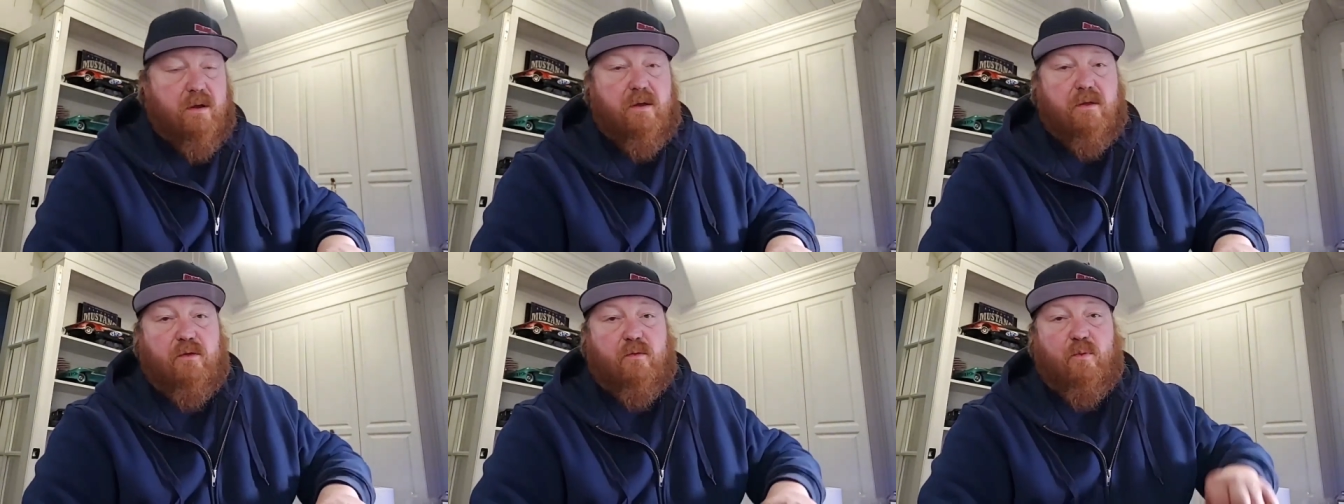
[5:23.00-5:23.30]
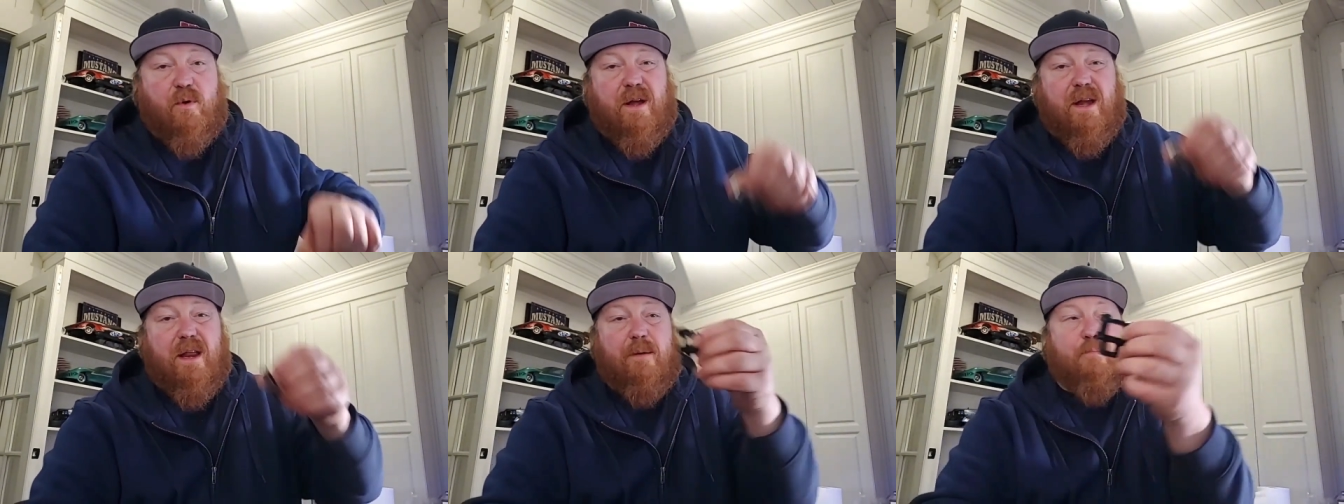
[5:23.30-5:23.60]

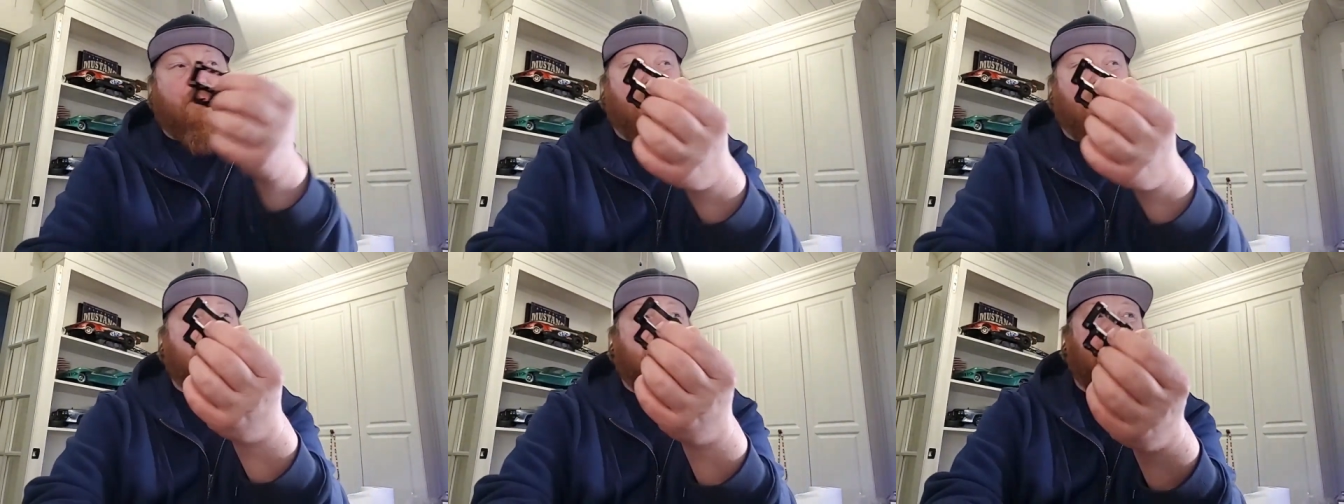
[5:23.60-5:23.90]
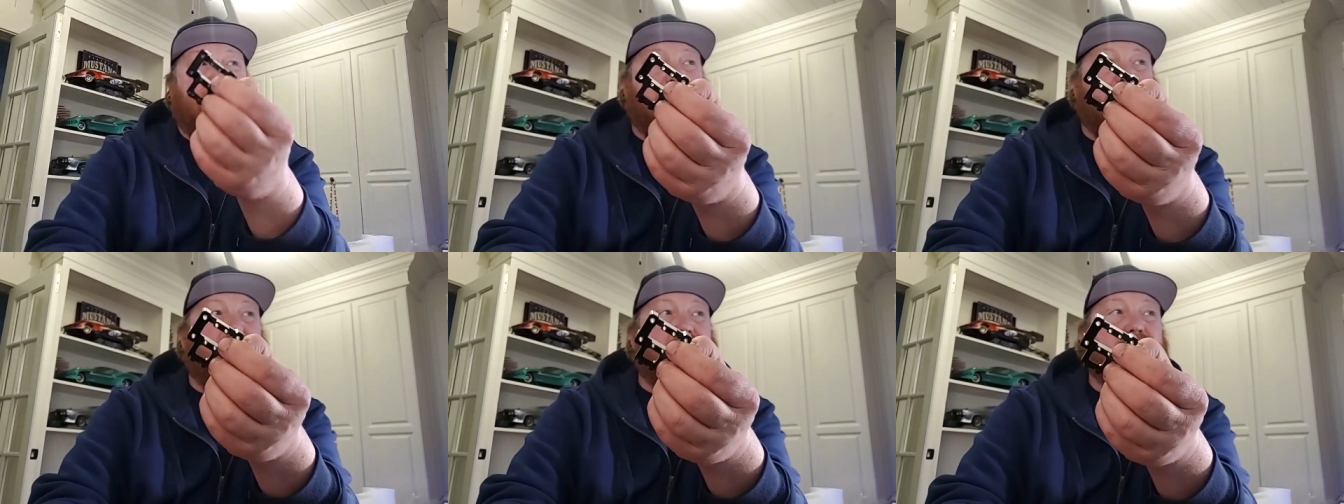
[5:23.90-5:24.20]
3D
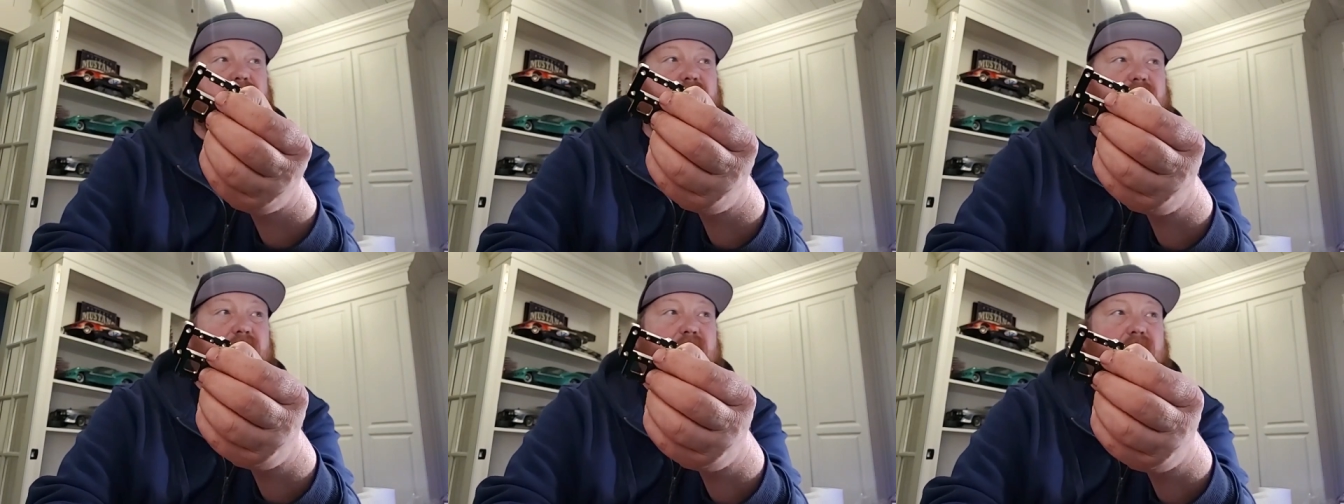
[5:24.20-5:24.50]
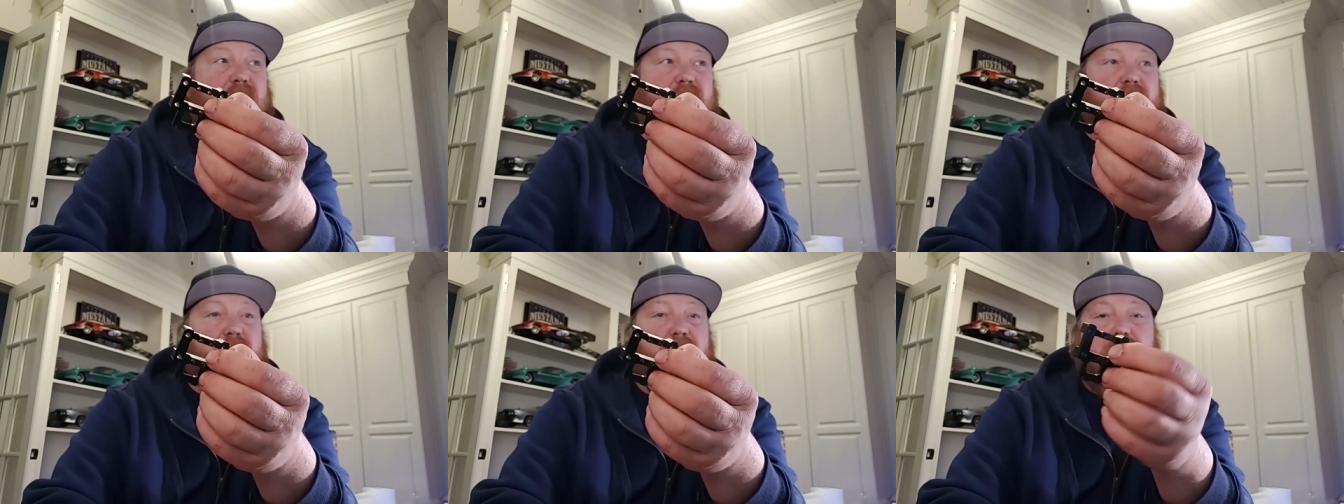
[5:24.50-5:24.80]
printing this.
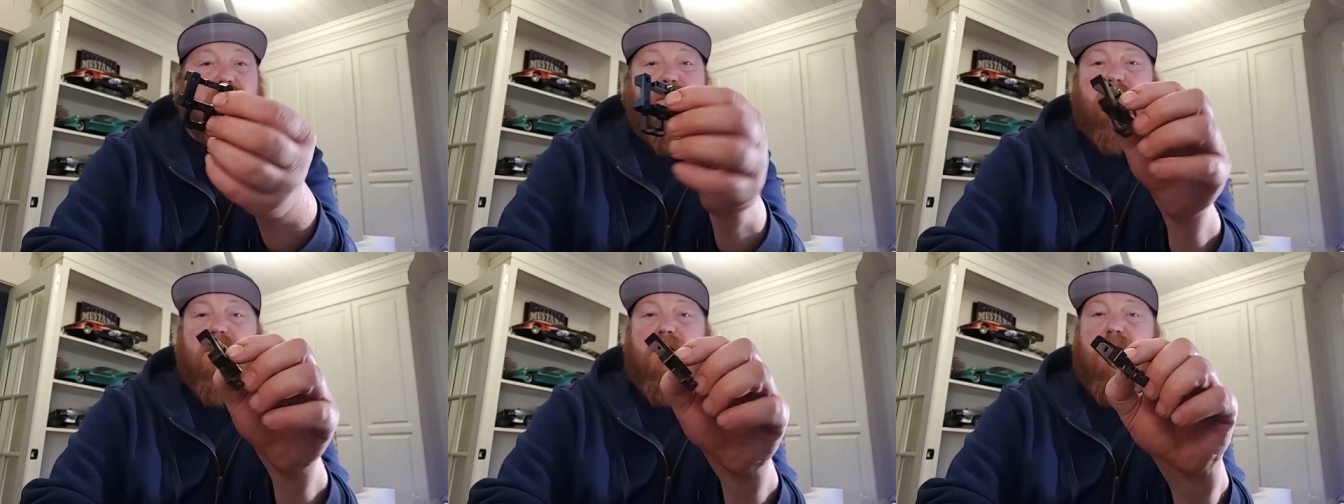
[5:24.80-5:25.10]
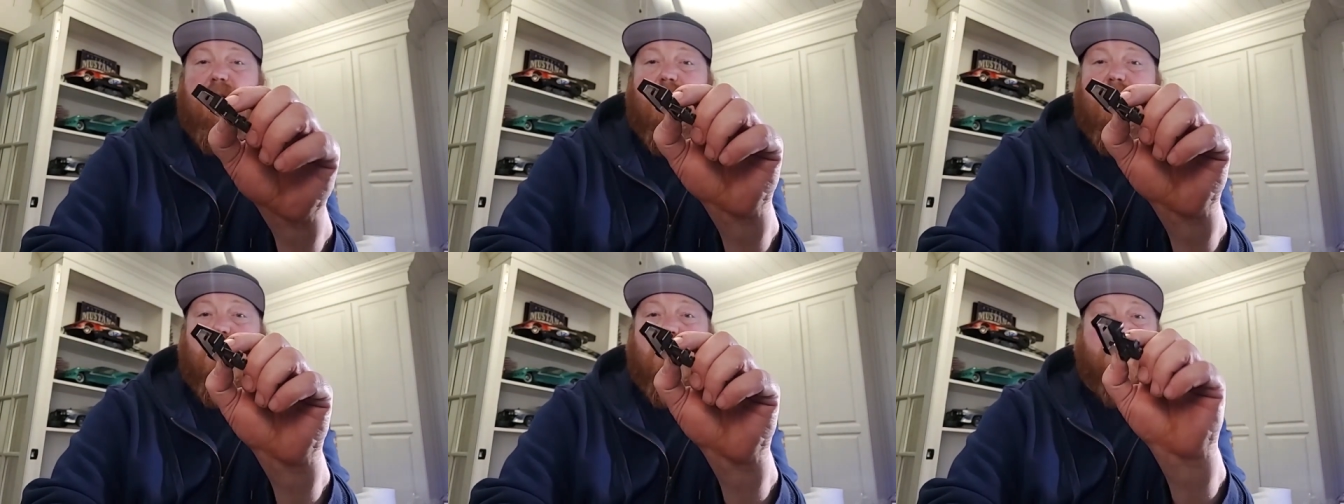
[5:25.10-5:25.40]

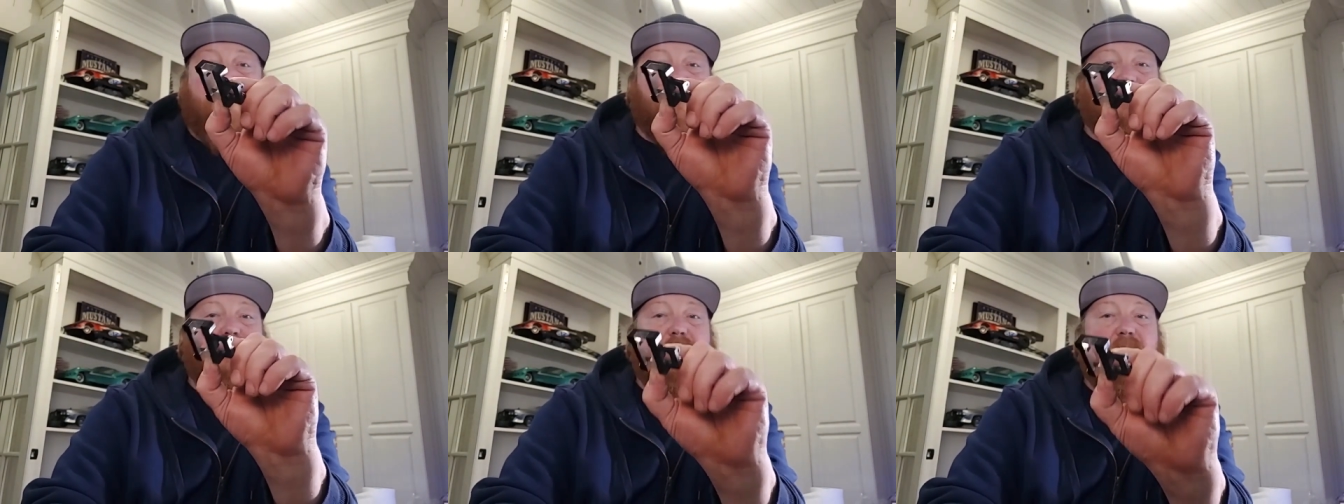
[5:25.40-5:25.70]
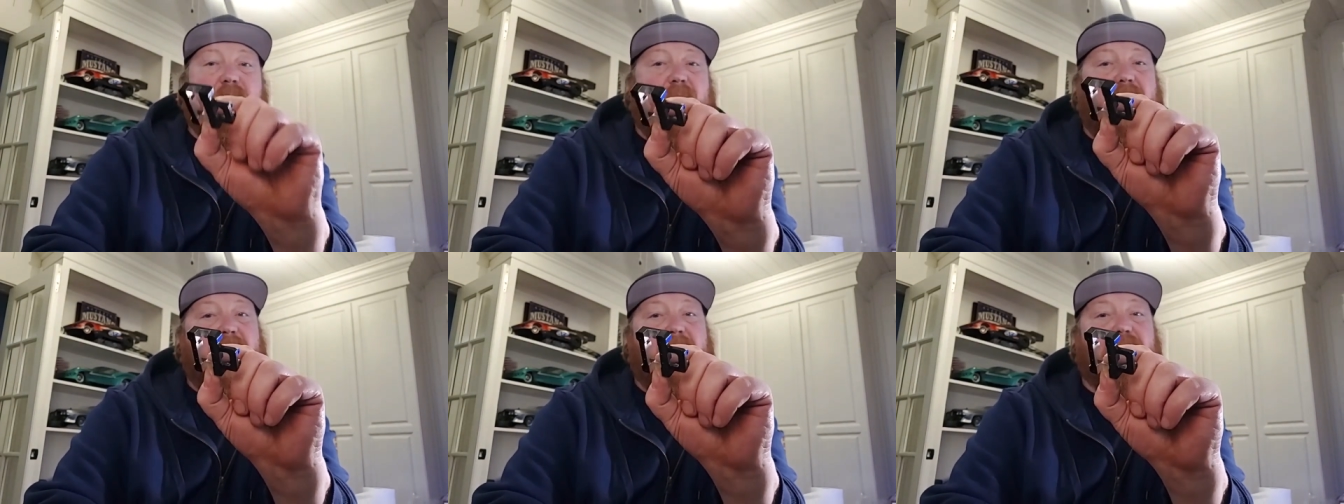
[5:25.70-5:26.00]
Uh,
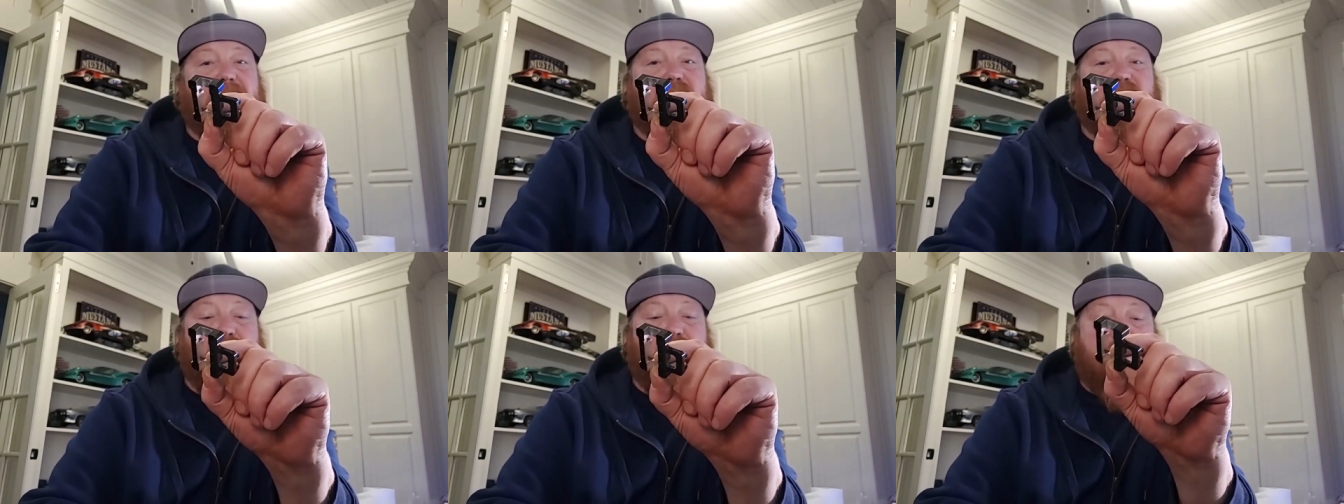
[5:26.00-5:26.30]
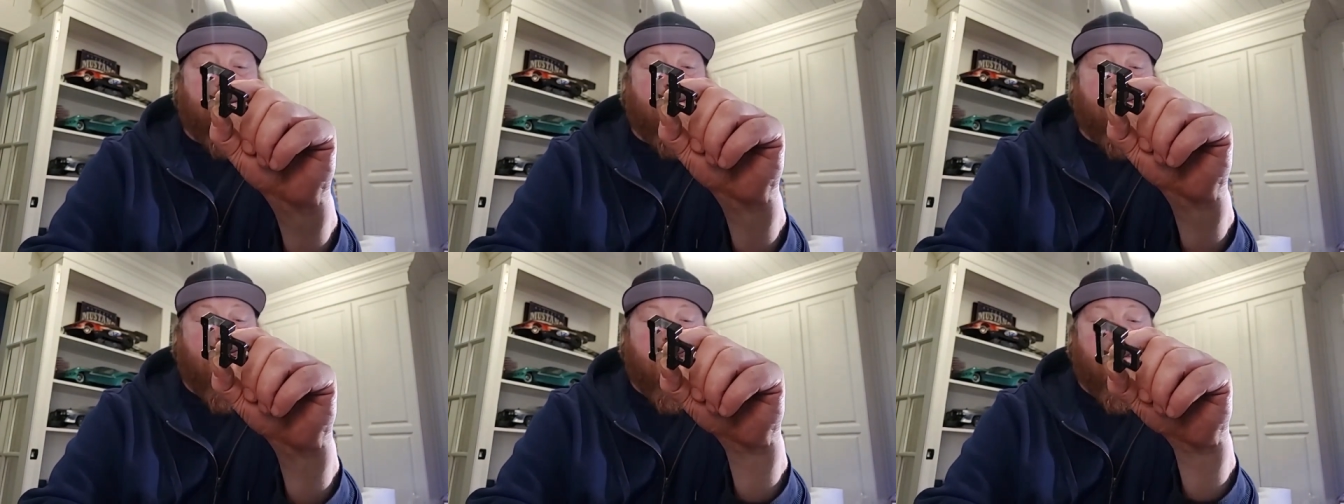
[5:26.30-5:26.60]
I have
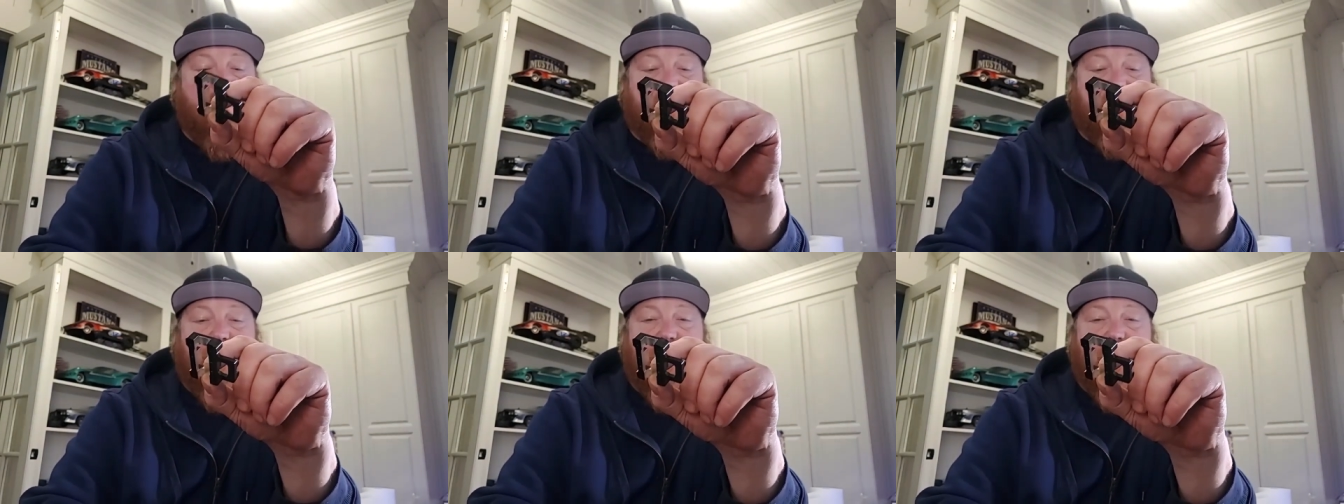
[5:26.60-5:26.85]
3D printers.